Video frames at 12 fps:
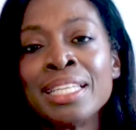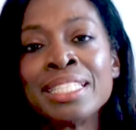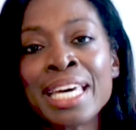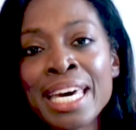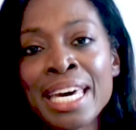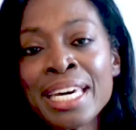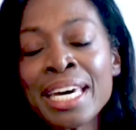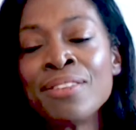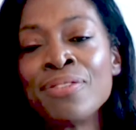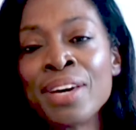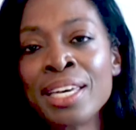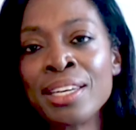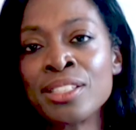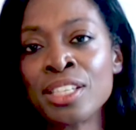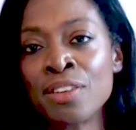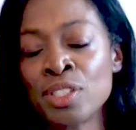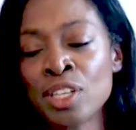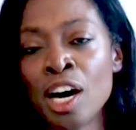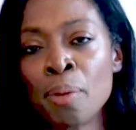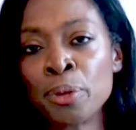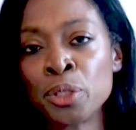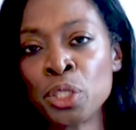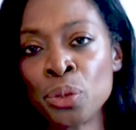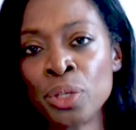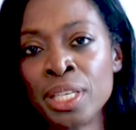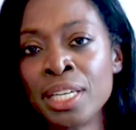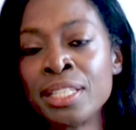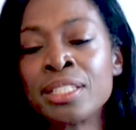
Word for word: Take advantage of this opportunity